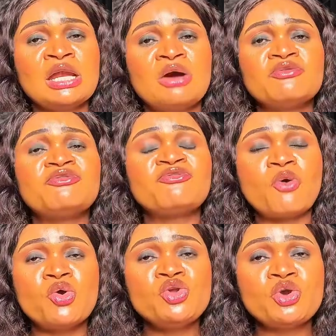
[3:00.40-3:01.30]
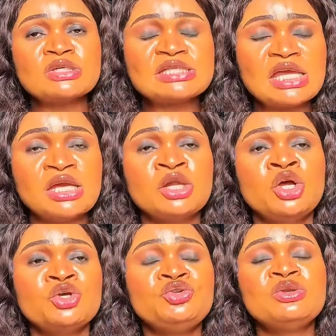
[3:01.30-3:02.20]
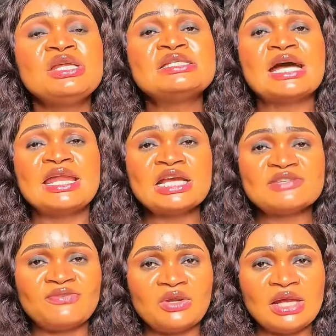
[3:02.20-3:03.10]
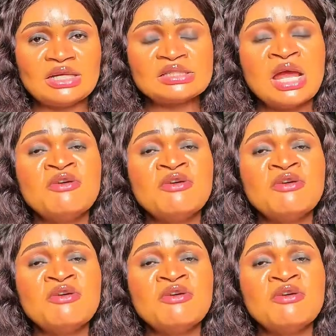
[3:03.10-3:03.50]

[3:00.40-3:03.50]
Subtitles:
Now, for your skin, you need an exfoliant.